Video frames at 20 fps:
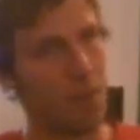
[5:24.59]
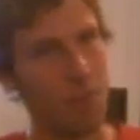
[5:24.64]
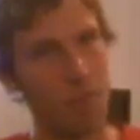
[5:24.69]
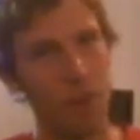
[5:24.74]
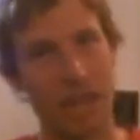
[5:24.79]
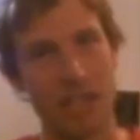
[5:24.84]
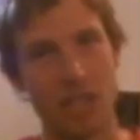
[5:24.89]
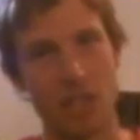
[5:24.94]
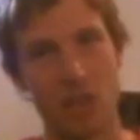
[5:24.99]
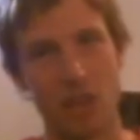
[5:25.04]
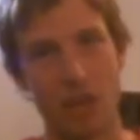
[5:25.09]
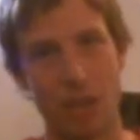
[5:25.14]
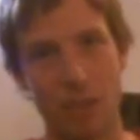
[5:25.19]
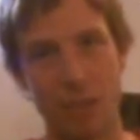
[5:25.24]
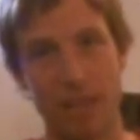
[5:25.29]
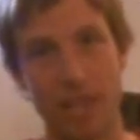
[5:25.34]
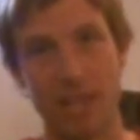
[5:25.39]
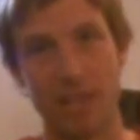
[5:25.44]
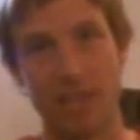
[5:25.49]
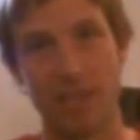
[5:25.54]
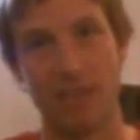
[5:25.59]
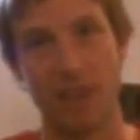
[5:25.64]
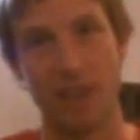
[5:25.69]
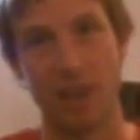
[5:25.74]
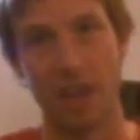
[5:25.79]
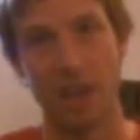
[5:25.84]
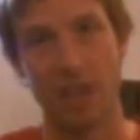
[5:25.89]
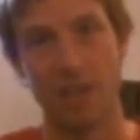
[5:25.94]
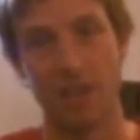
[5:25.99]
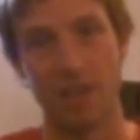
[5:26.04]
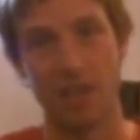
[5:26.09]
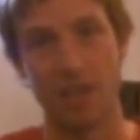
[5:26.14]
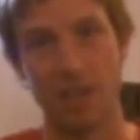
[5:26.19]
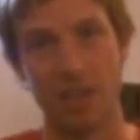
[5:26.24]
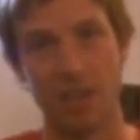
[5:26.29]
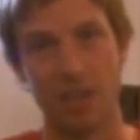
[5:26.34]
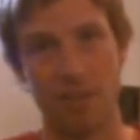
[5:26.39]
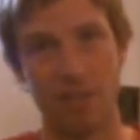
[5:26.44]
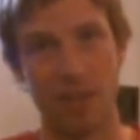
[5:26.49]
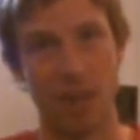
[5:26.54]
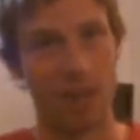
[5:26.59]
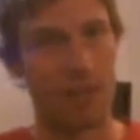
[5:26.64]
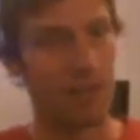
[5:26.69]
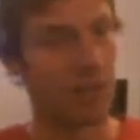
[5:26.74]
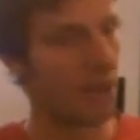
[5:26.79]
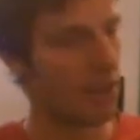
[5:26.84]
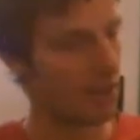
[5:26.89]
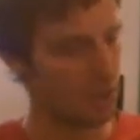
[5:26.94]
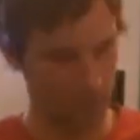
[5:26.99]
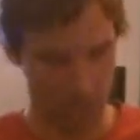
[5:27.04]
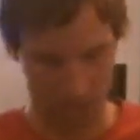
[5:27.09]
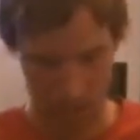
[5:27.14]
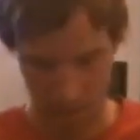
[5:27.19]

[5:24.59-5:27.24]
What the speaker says: Pentatonic means 5, there's only 5 notes.